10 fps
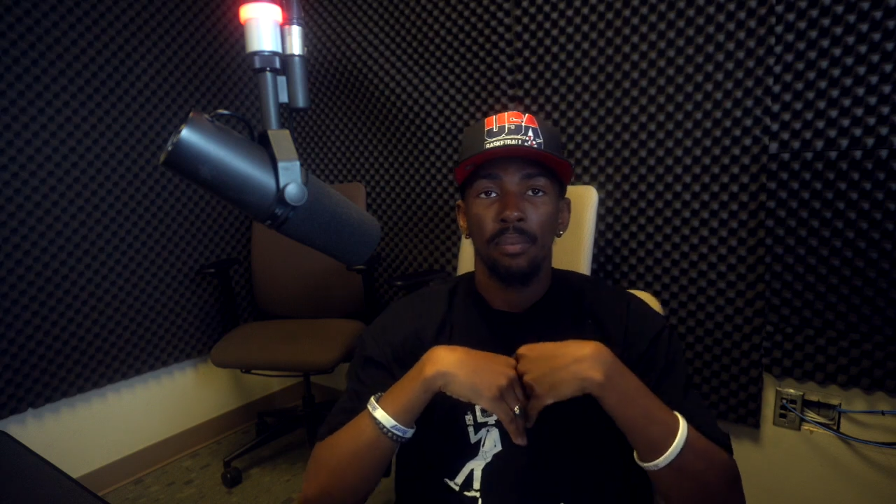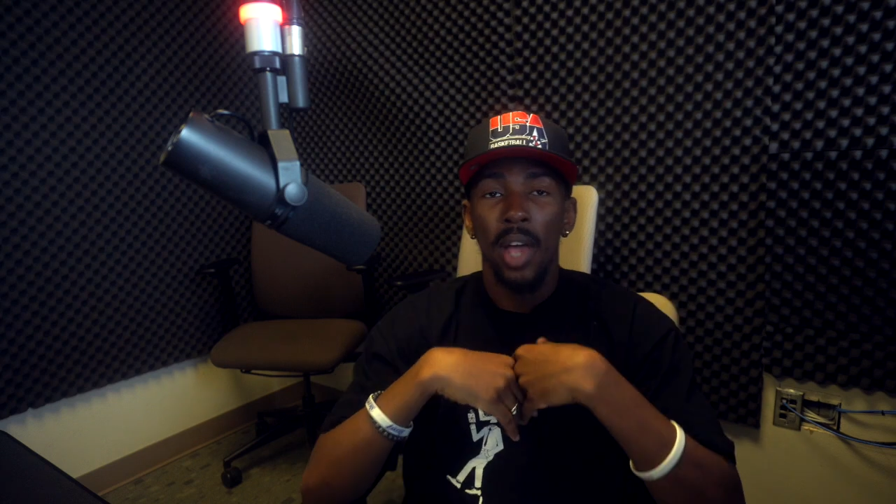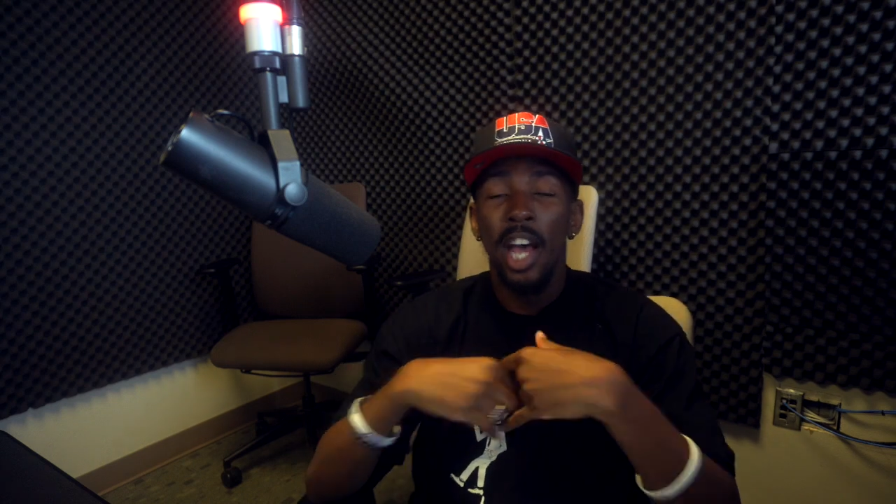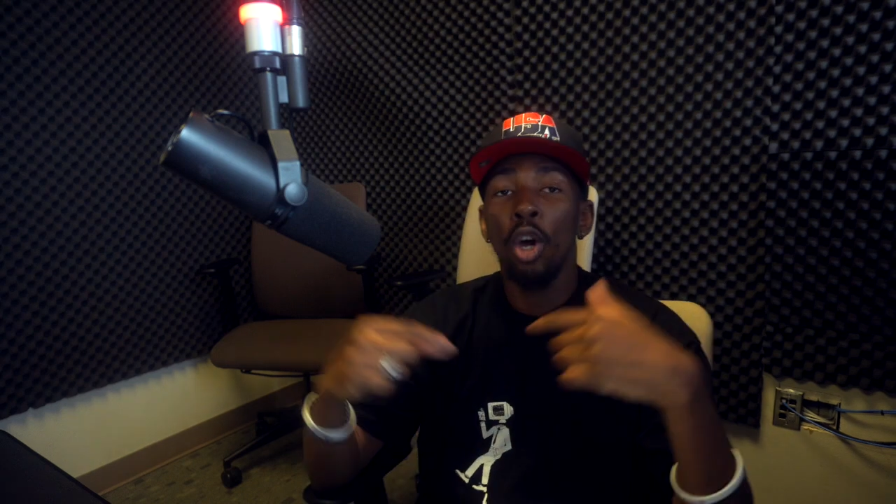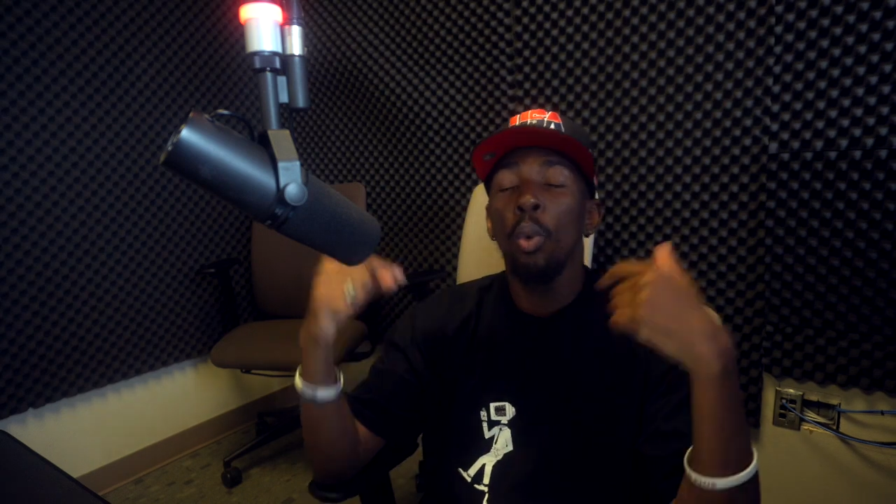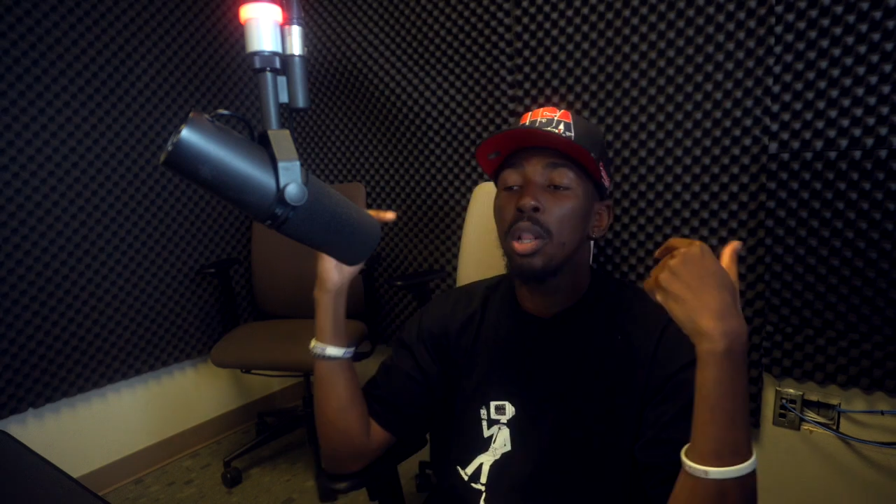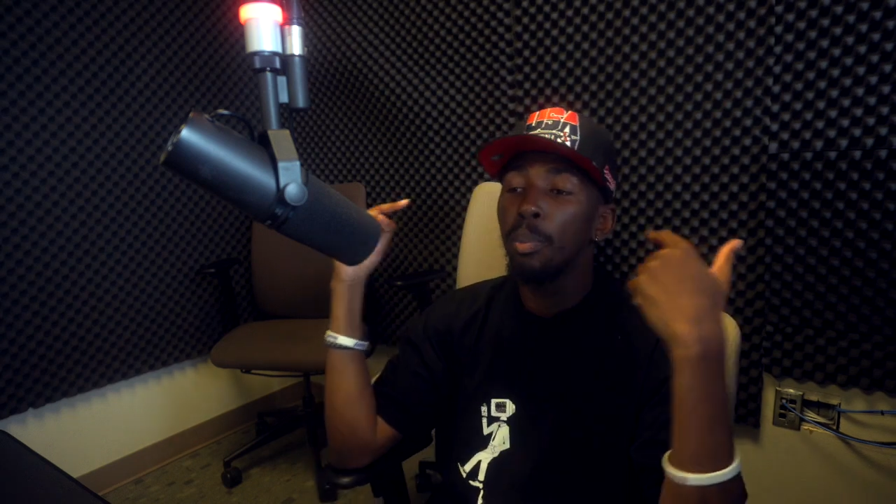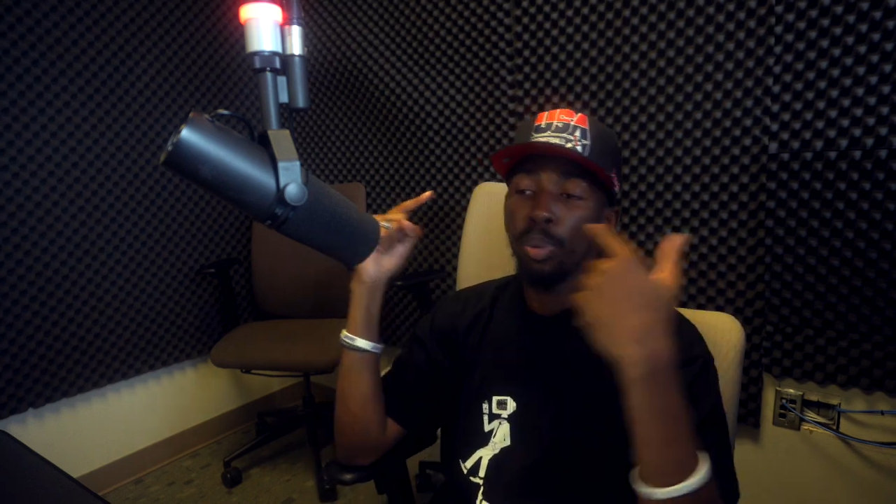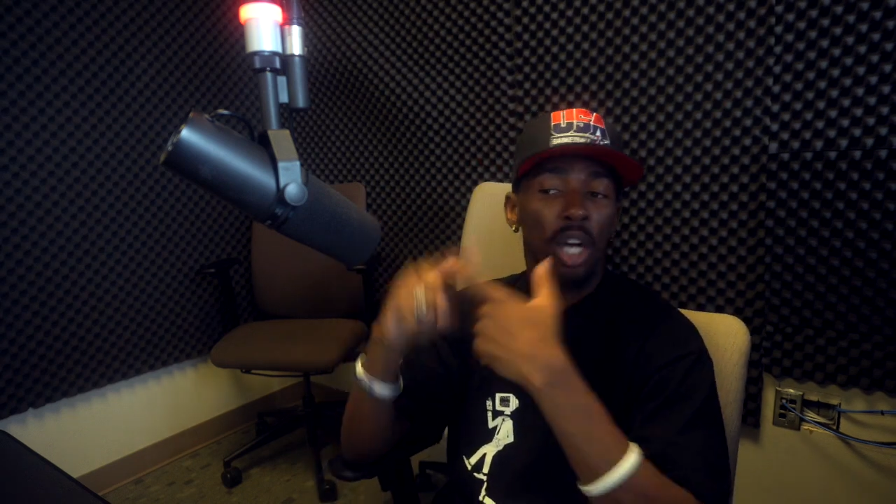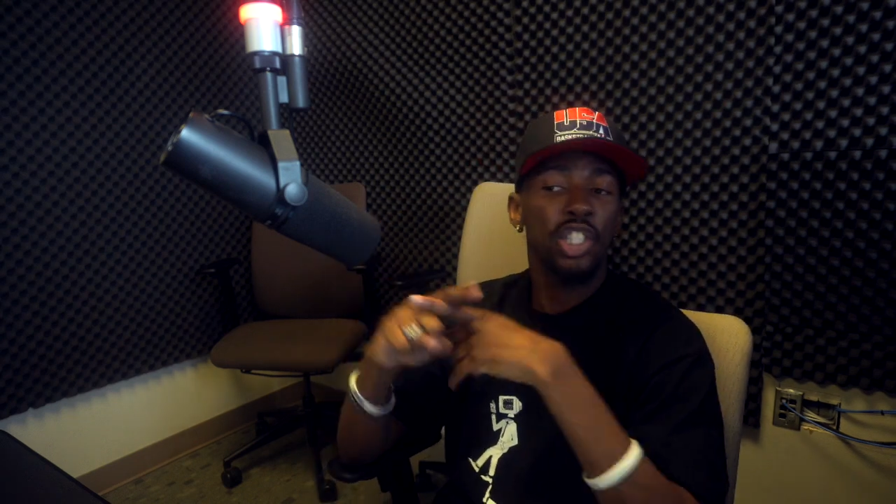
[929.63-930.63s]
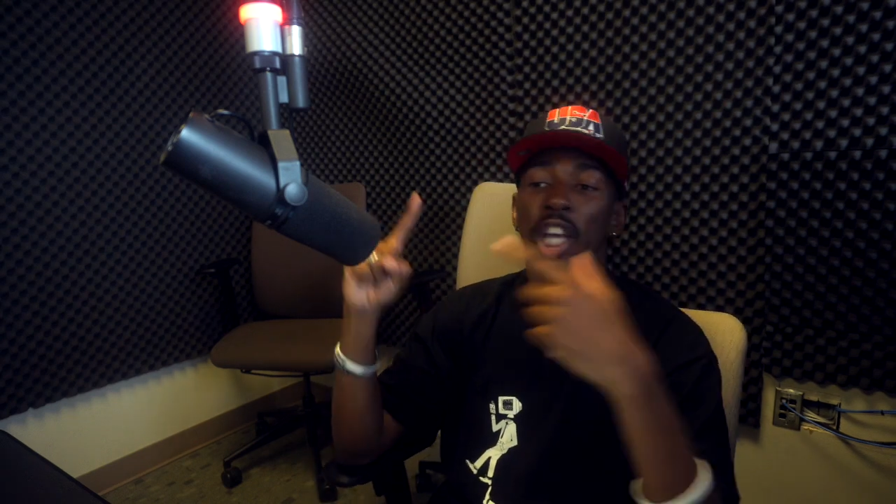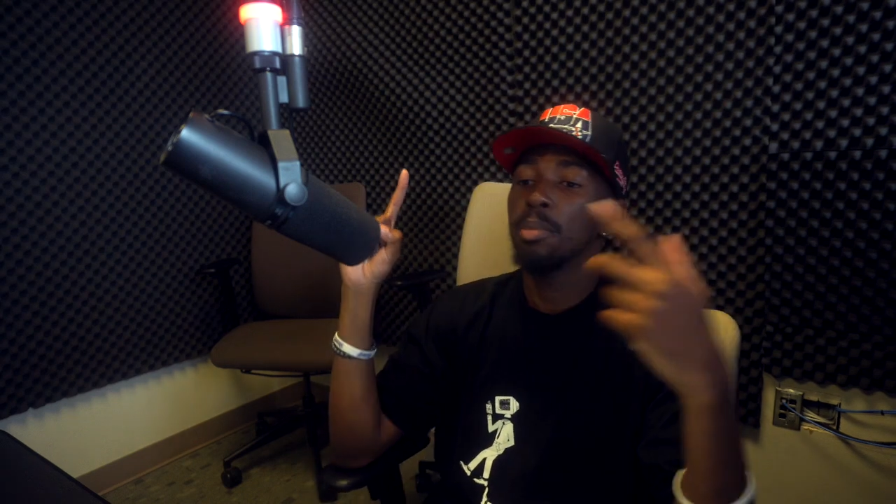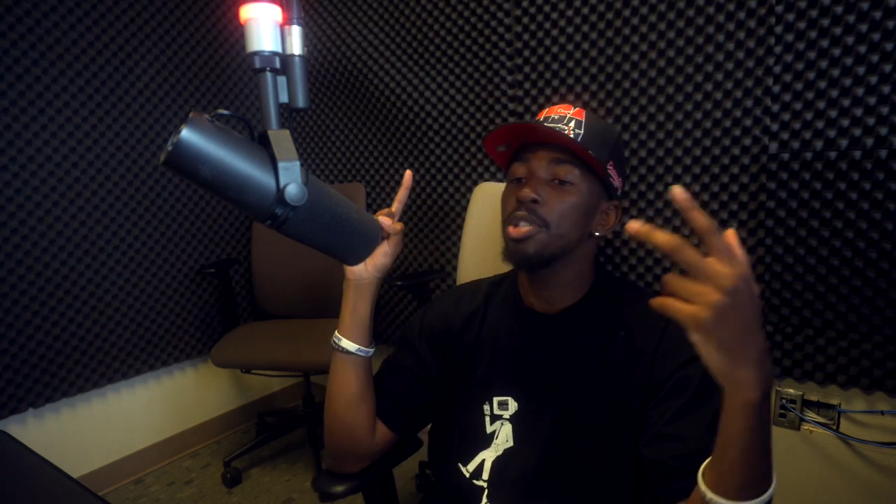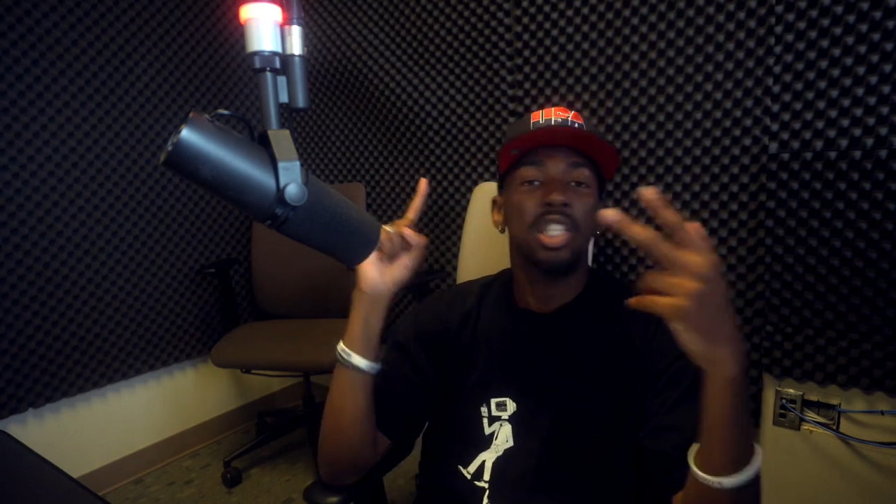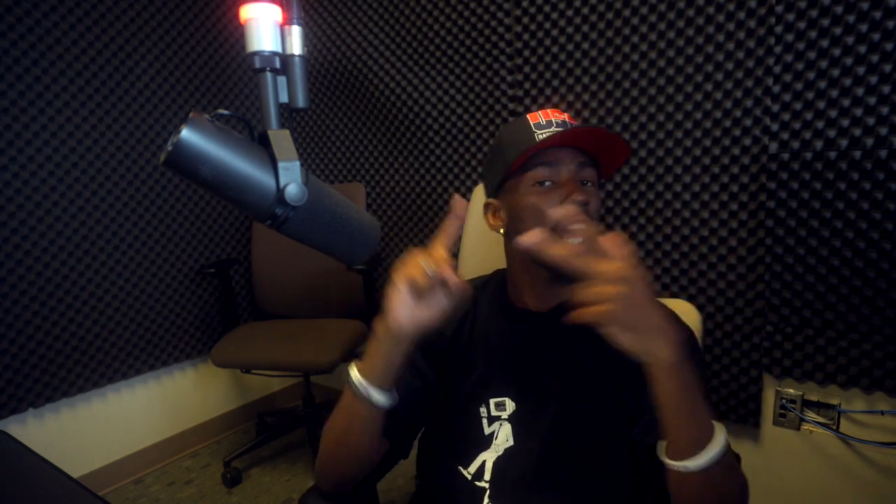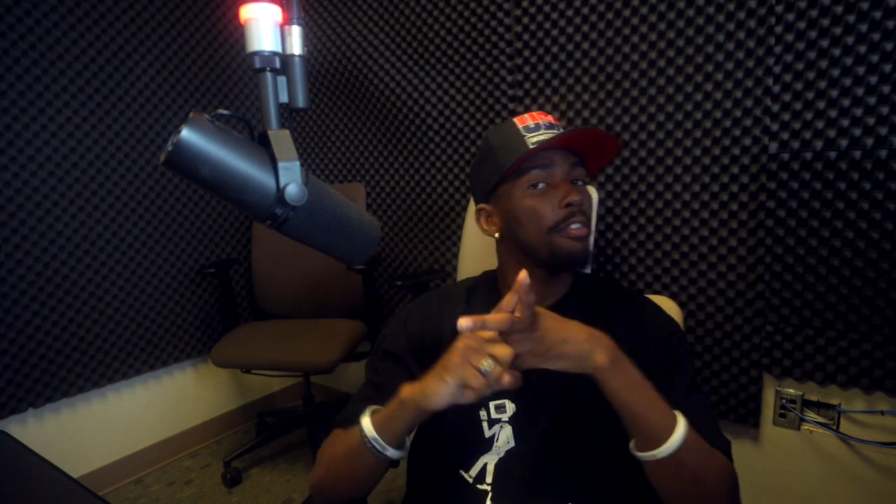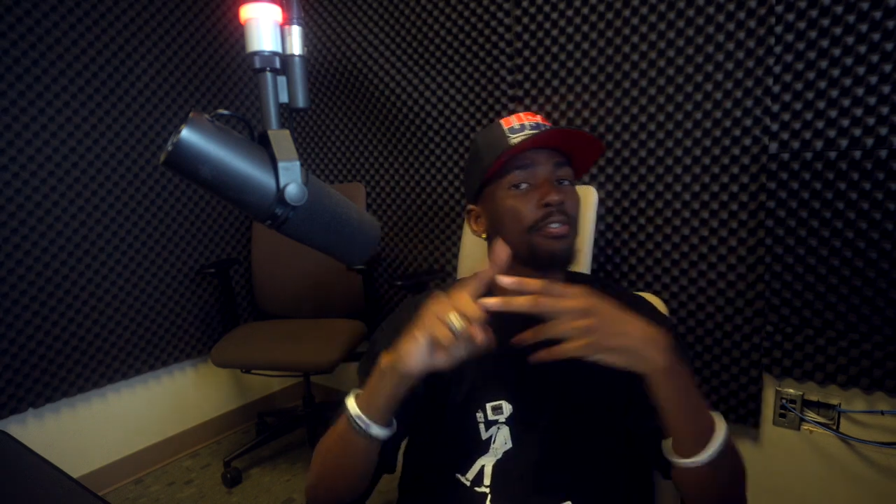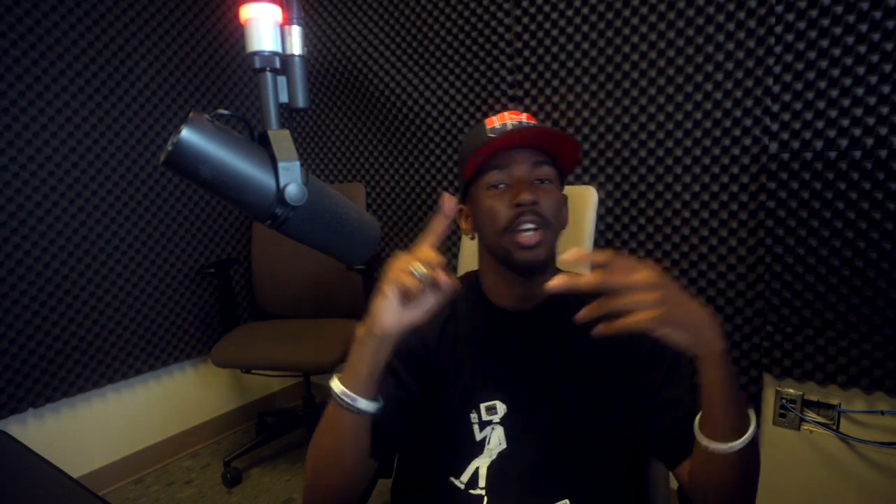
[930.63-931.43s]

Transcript: I know when LeBron James, Steph,